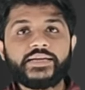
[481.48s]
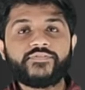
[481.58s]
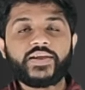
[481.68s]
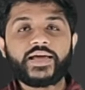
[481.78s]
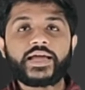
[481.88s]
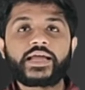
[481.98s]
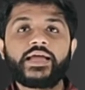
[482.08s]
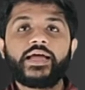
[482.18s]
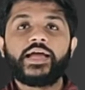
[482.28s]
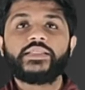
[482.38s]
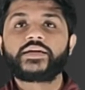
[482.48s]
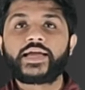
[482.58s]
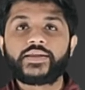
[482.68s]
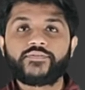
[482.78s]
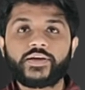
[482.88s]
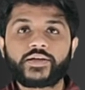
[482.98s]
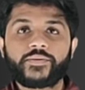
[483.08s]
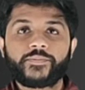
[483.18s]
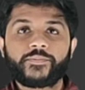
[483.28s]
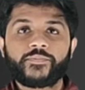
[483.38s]
flag, and the carry flag.
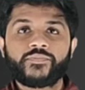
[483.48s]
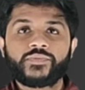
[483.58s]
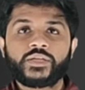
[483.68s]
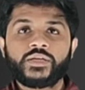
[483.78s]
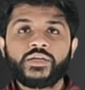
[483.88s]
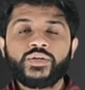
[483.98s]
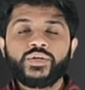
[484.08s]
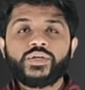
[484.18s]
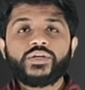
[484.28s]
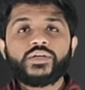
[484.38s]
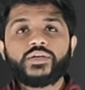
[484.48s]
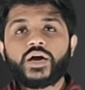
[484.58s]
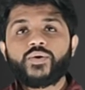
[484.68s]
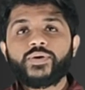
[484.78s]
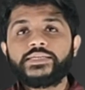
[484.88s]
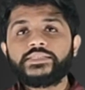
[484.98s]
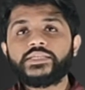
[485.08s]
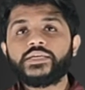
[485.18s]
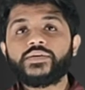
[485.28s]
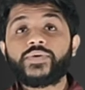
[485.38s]
Now let's
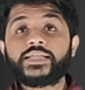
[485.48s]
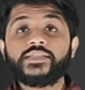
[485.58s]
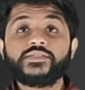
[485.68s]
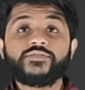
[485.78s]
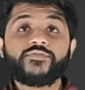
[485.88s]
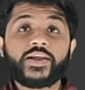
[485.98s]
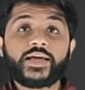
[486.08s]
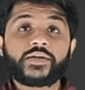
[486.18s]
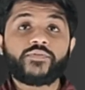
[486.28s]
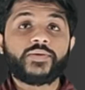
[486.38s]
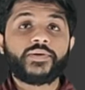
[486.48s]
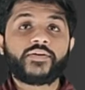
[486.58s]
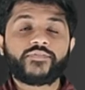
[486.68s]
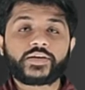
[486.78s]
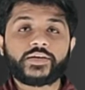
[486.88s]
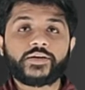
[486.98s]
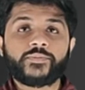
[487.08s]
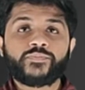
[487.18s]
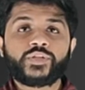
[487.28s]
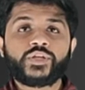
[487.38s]
see when this flag will be affected.
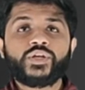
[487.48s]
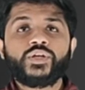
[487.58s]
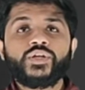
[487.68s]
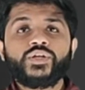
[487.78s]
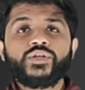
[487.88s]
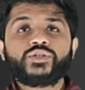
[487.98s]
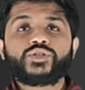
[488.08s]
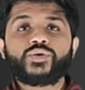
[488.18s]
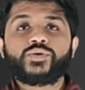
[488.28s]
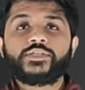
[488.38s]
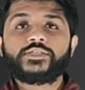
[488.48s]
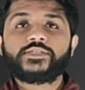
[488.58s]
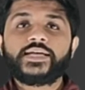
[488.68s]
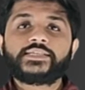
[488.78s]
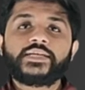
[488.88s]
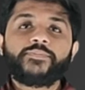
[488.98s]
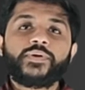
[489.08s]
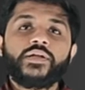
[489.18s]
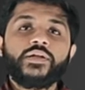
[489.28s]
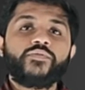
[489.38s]
So this is the
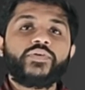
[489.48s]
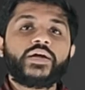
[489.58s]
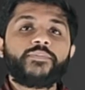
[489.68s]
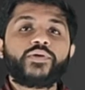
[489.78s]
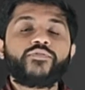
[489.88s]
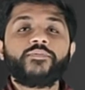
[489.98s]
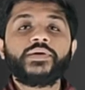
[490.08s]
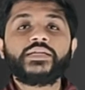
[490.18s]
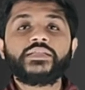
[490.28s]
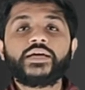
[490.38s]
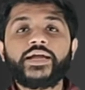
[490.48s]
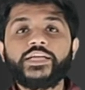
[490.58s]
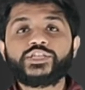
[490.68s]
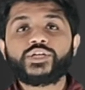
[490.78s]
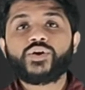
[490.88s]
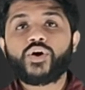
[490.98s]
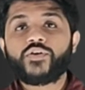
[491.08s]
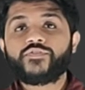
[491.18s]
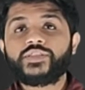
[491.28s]
example. We are performing the addition of